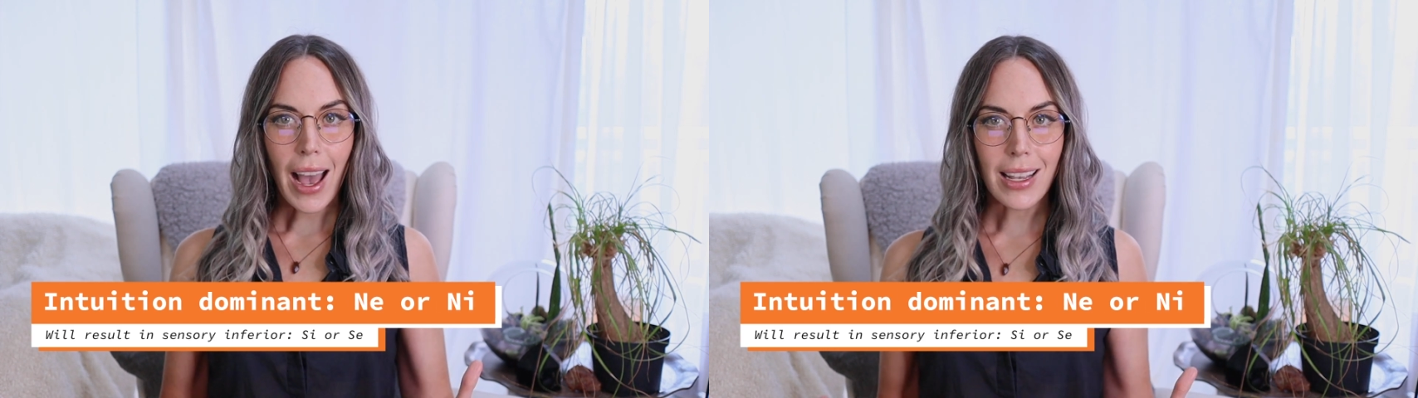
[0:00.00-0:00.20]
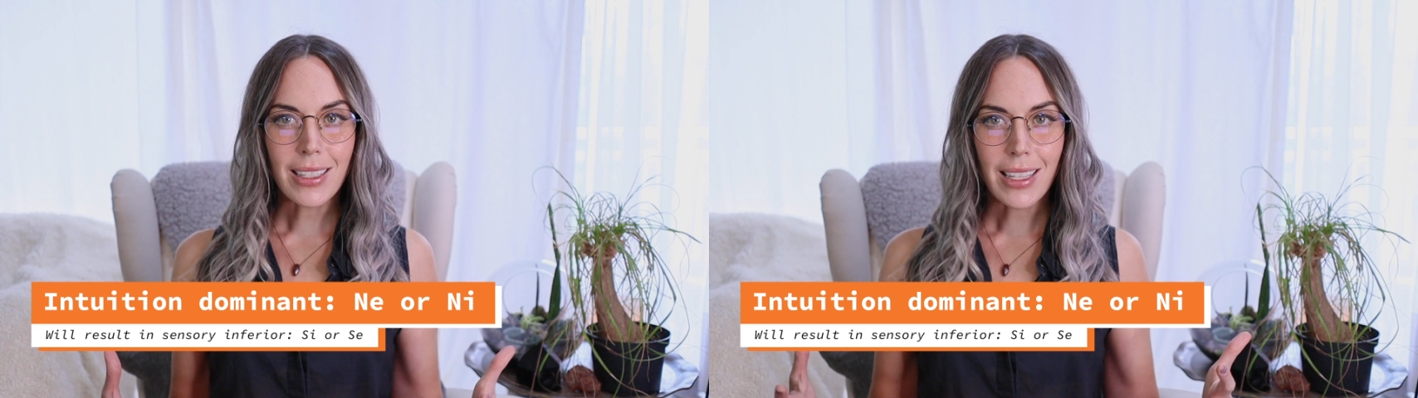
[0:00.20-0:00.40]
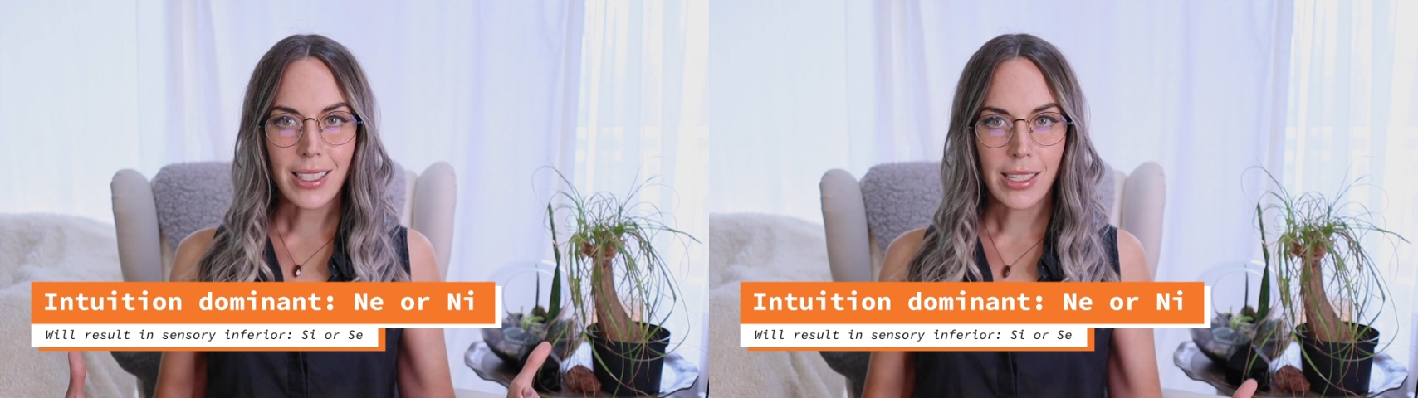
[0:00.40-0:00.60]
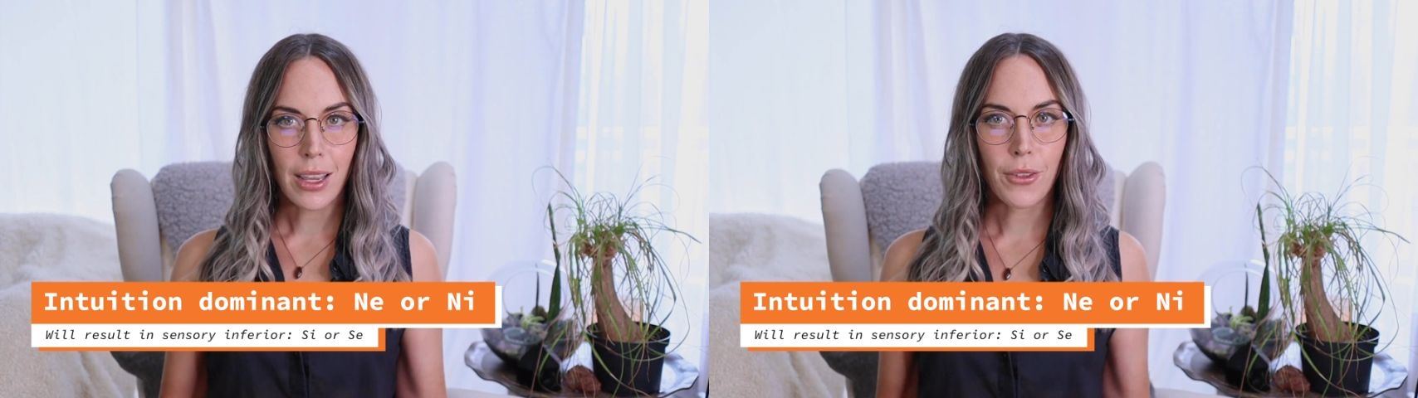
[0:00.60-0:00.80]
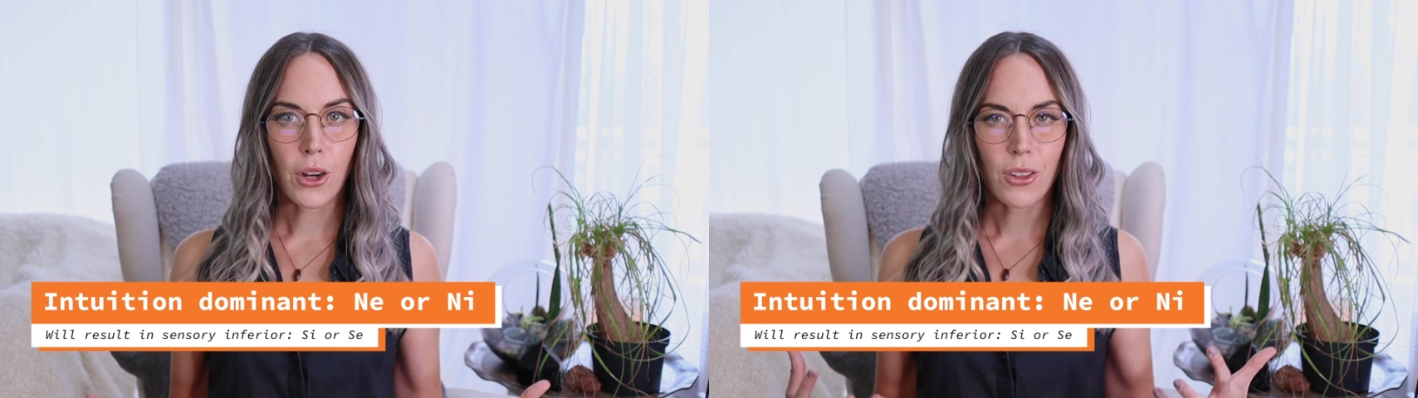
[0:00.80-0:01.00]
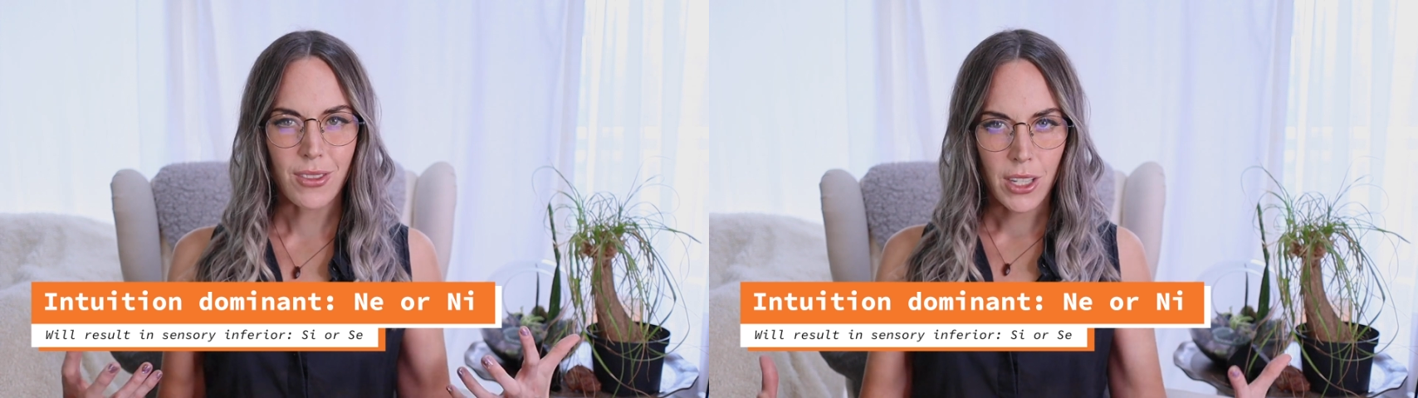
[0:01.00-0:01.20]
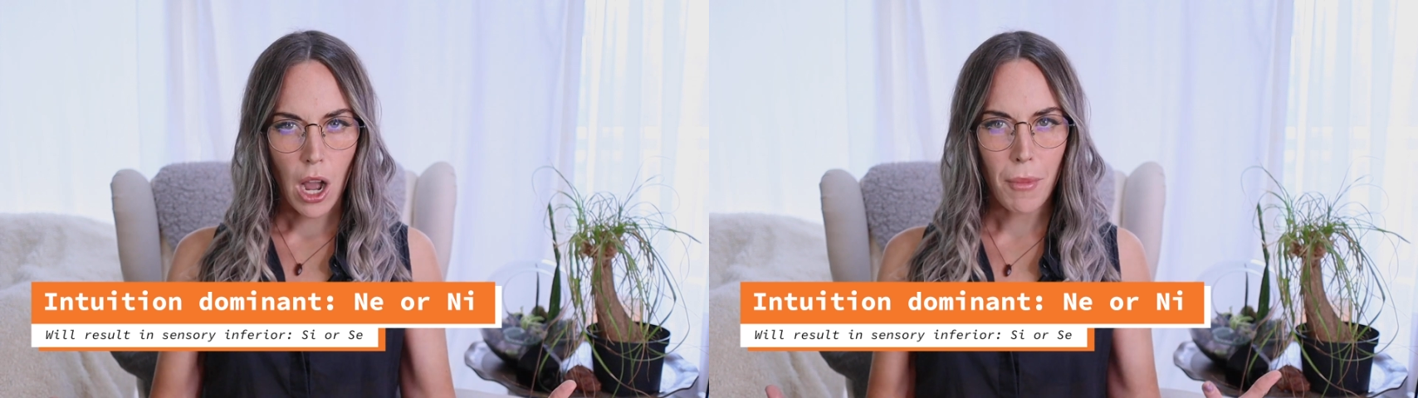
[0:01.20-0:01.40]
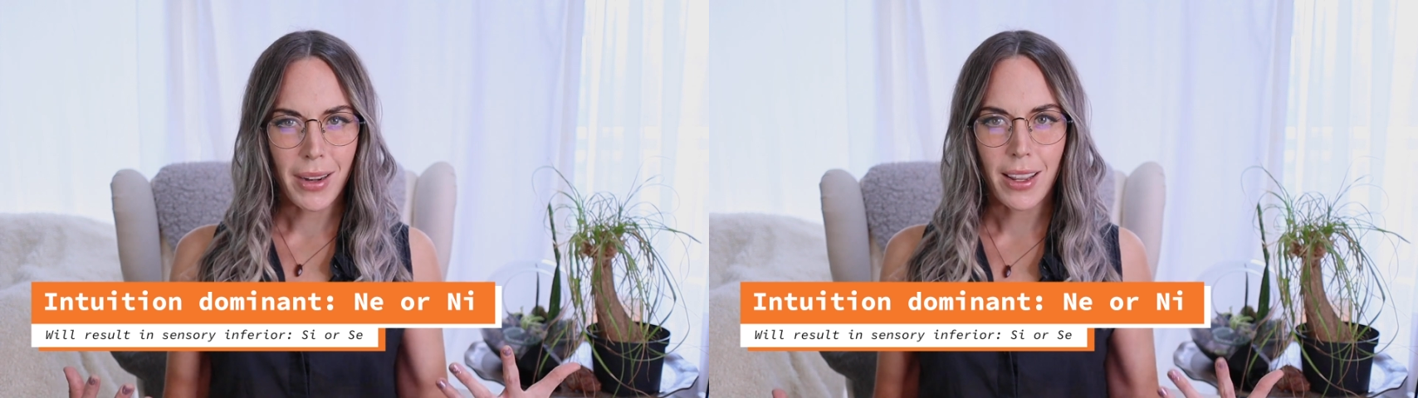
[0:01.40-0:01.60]
as a savior
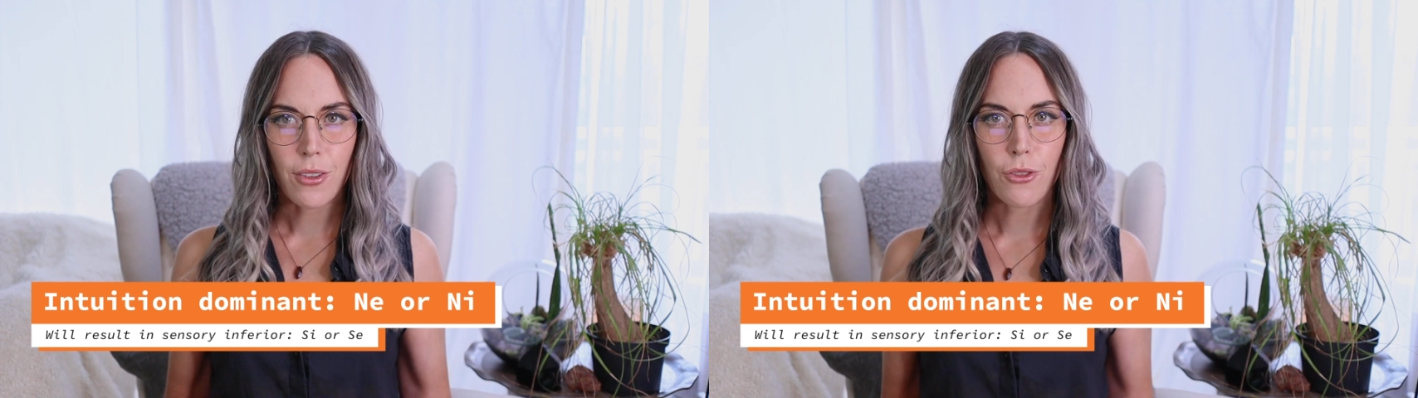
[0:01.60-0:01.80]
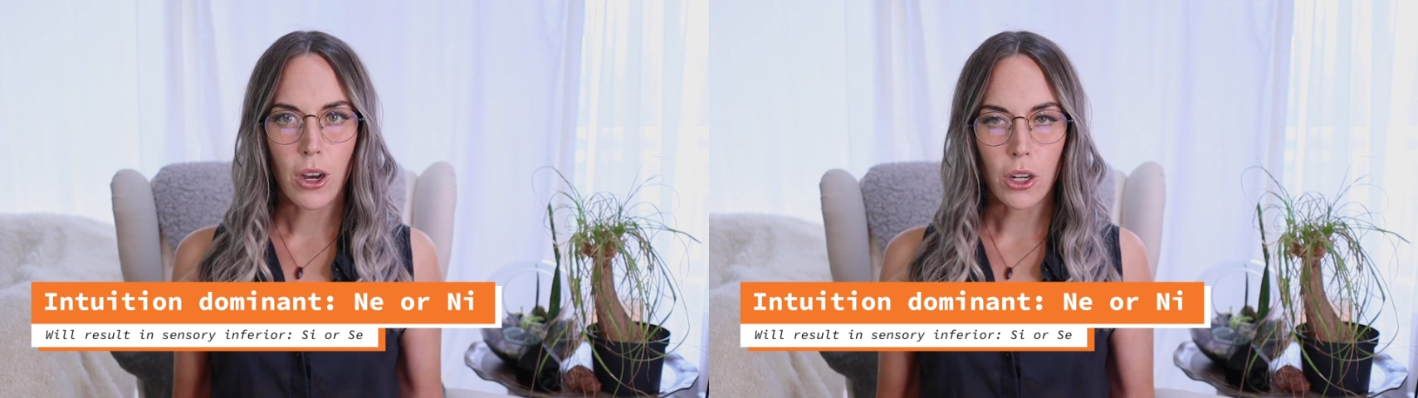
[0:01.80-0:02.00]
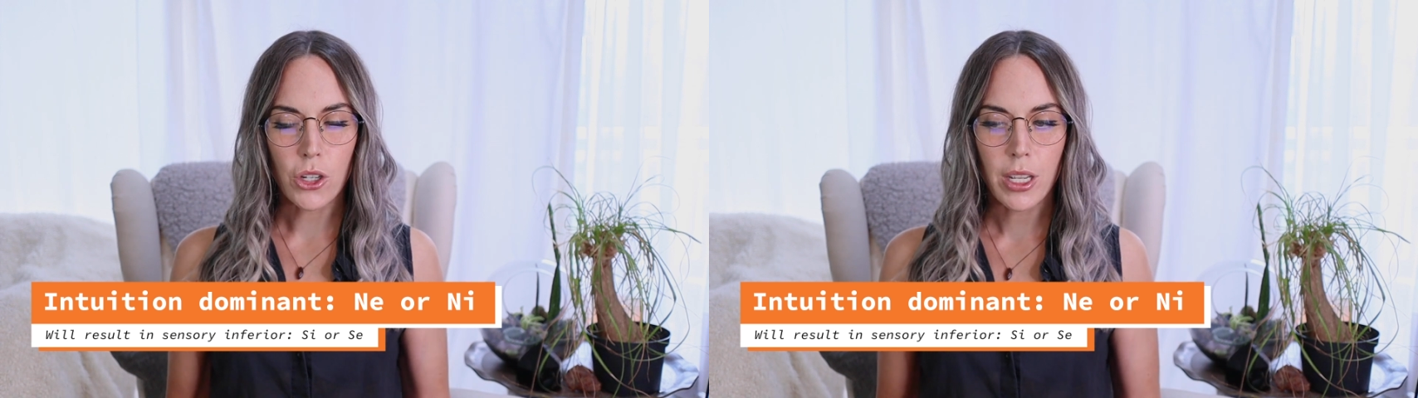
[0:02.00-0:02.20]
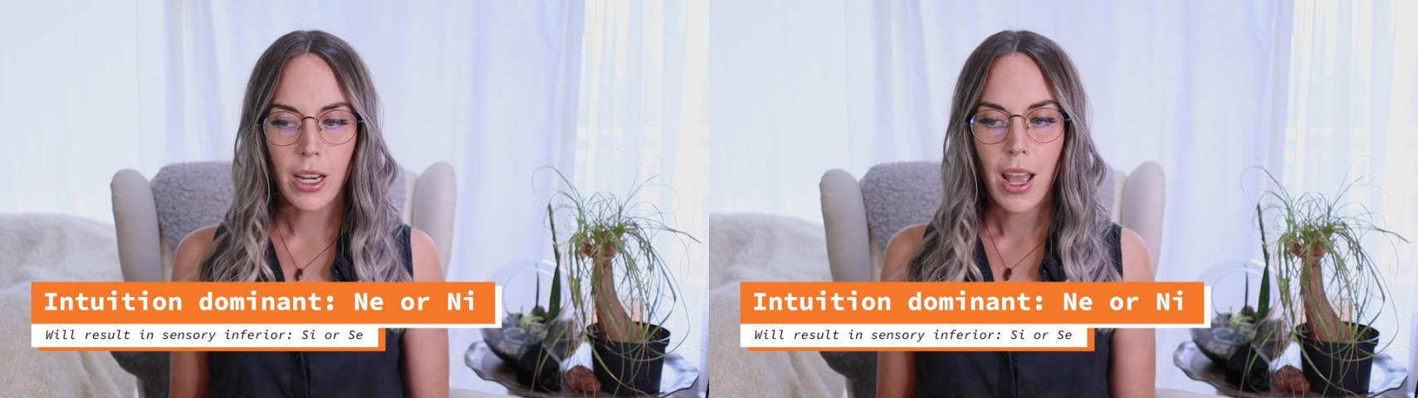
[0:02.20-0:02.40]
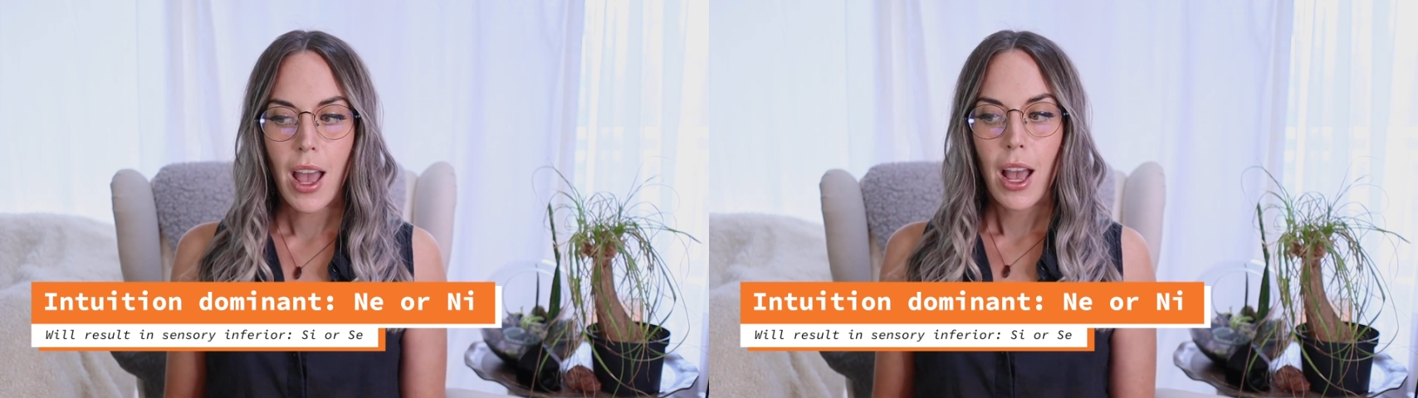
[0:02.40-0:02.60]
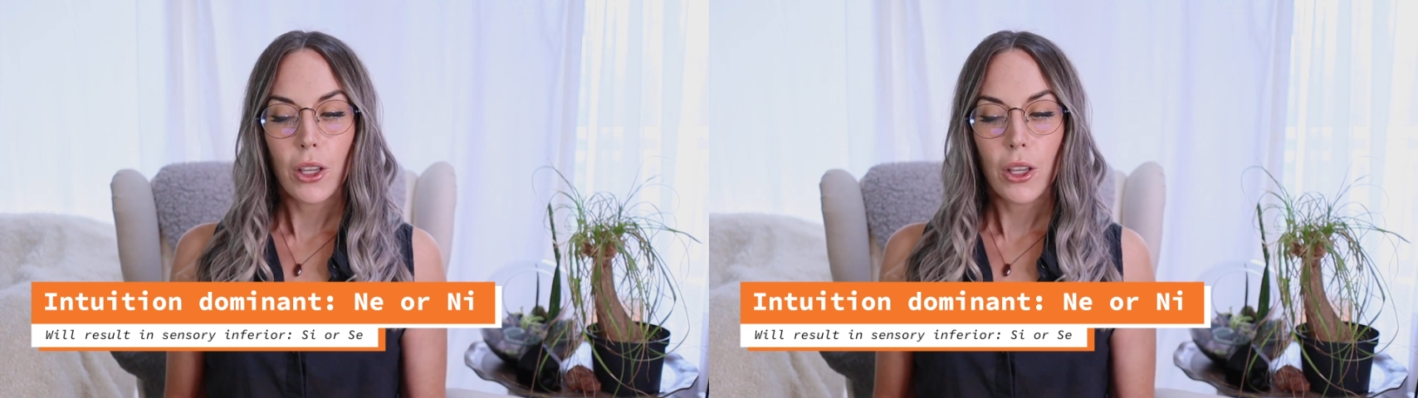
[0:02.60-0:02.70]
dominant function,